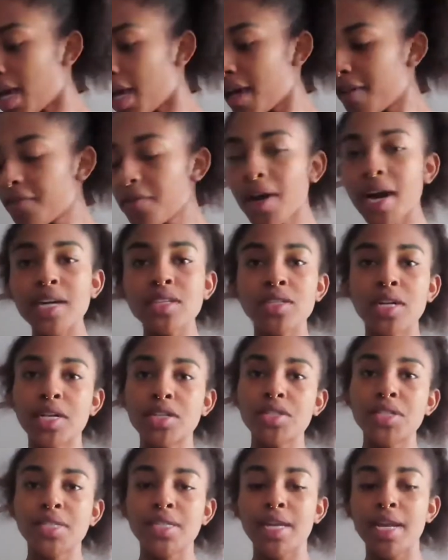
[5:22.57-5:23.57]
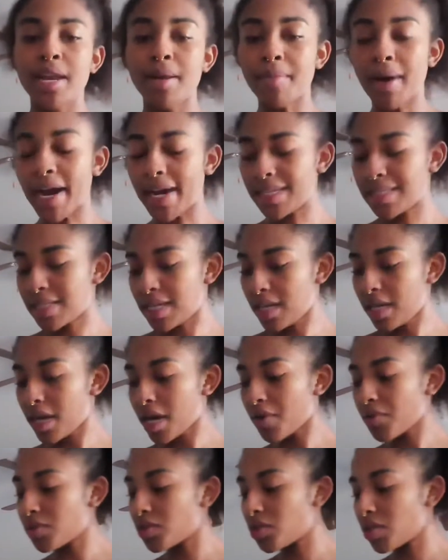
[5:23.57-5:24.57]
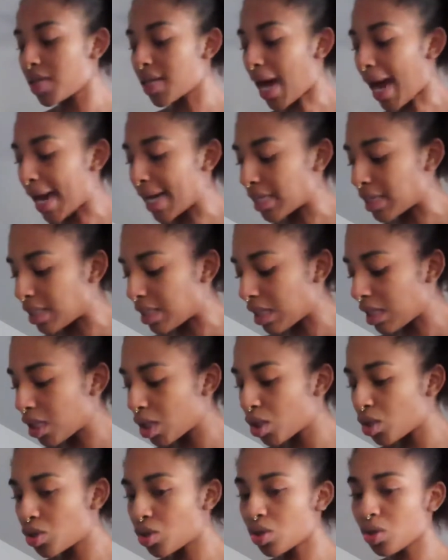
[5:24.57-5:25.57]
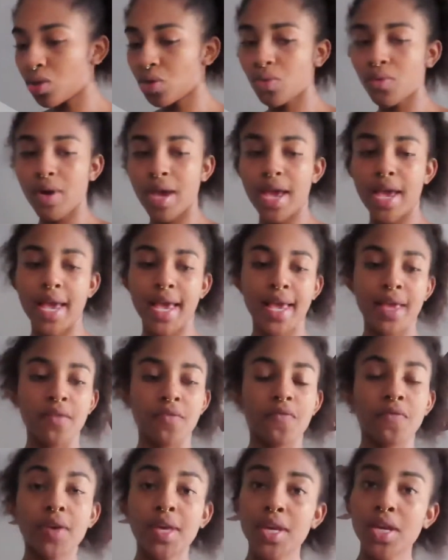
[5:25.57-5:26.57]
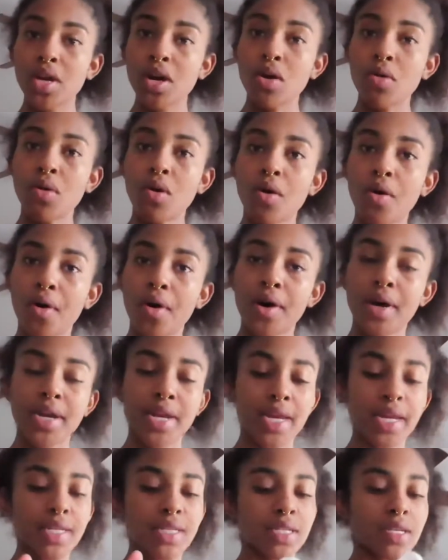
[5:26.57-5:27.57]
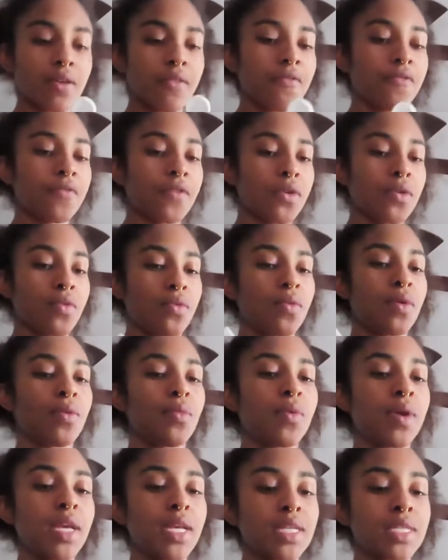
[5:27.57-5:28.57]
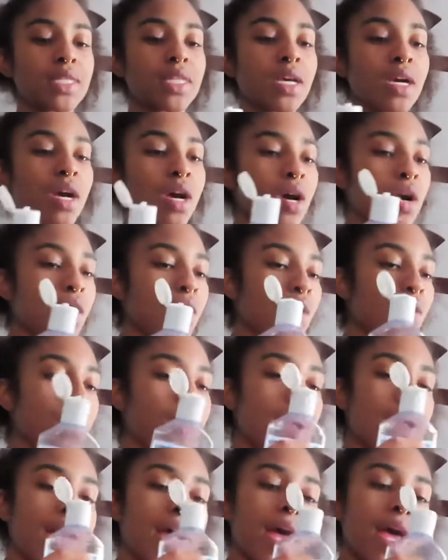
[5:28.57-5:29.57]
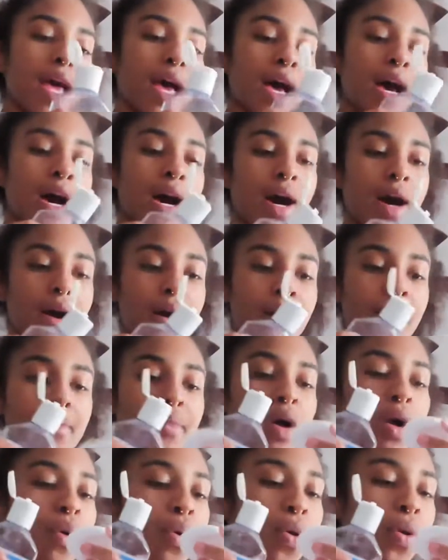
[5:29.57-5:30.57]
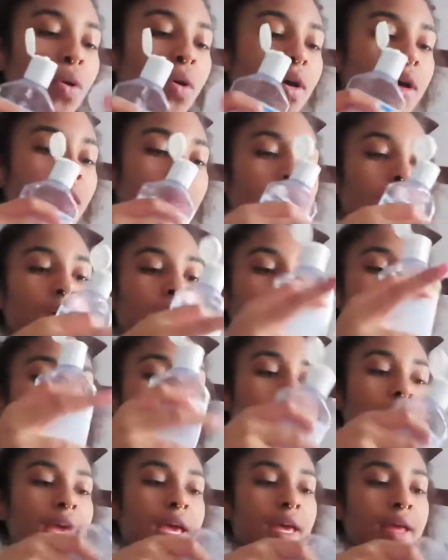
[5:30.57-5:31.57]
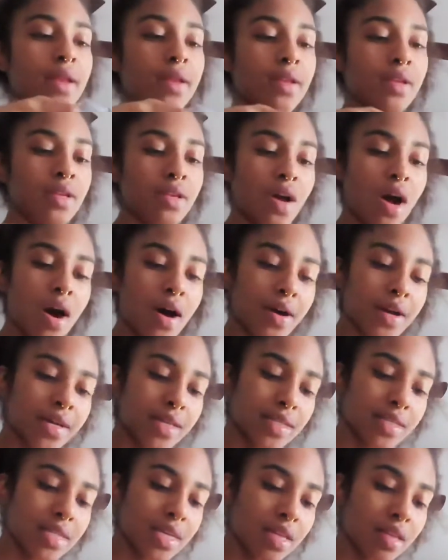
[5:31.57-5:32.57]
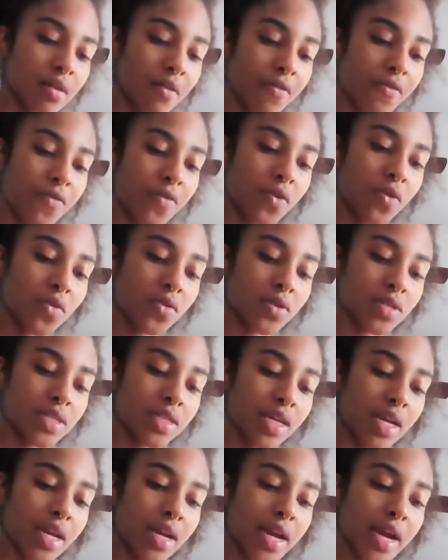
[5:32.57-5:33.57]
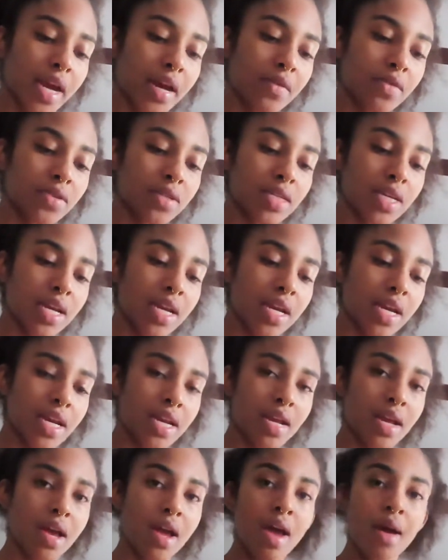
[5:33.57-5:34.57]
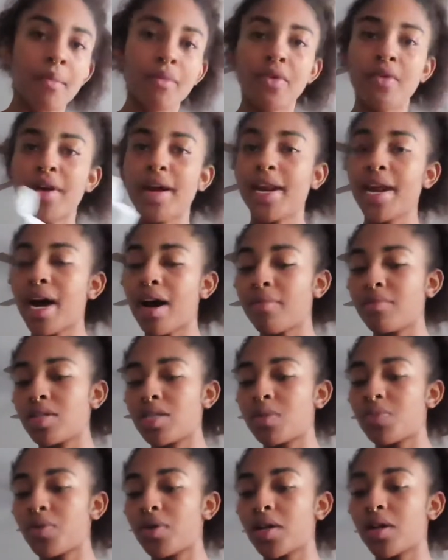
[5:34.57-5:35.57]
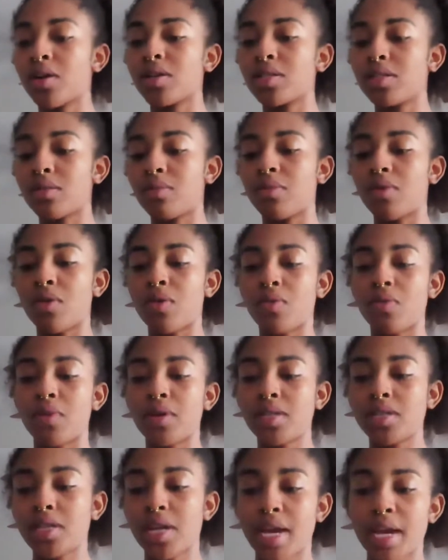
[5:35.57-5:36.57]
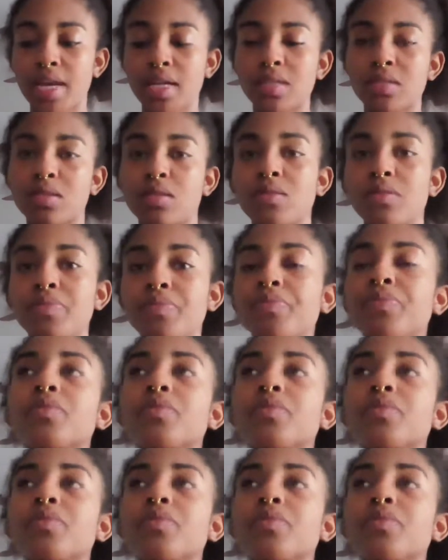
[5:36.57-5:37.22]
If you guys are interested in my skincare routine, I did do a video on it a few weeks ago. And y'all can see the full skincare routine. But right now I'm just putting on some witch hazel.